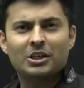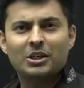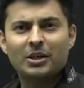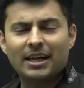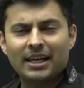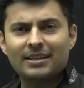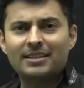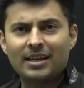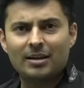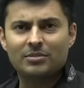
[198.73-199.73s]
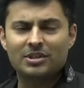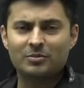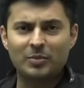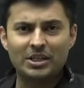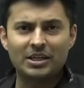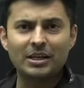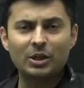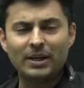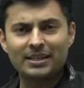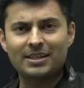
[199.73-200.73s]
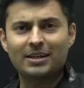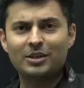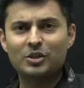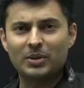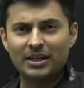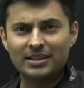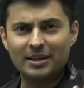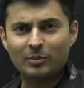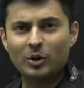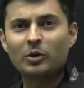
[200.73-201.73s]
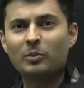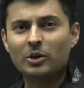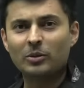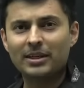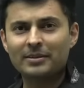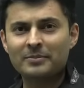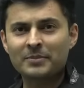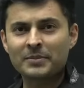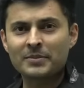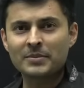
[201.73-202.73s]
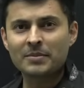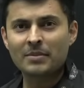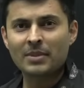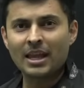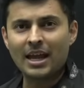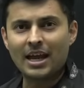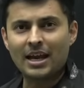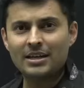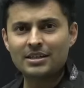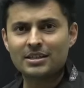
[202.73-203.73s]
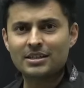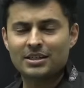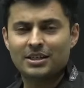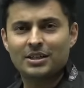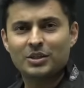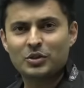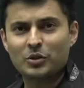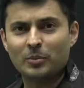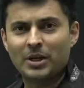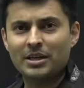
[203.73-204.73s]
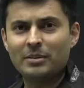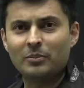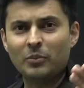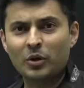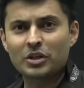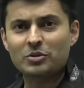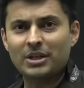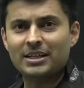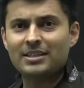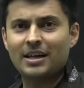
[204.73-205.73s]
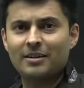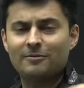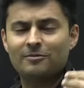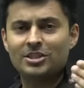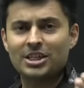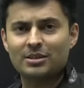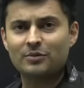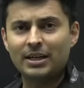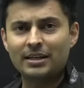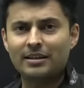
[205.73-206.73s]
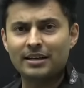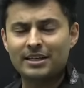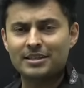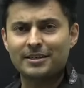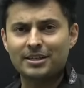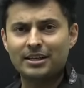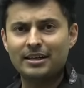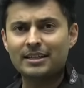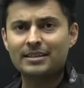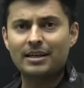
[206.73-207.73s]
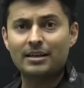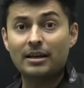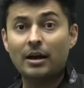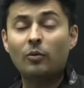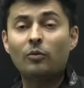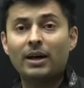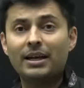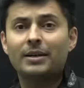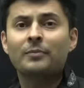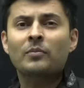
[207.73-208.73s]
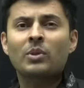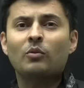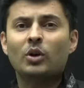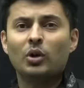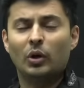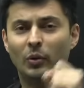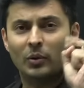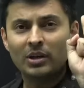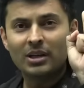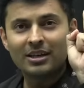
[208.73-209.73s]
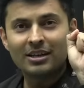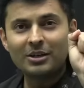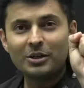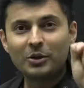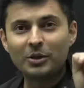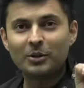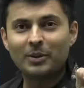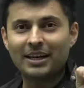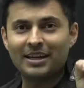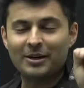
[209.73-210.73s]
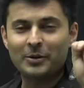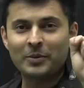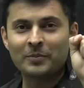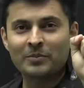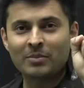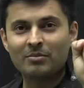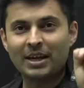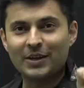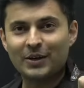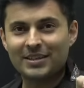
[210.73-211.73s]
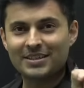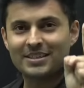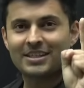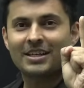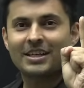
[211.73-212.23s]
Your exams, especially 12th standard students, are about to be over. And so many more students have just filled the registration links and now worried what to do. Don't worry now, because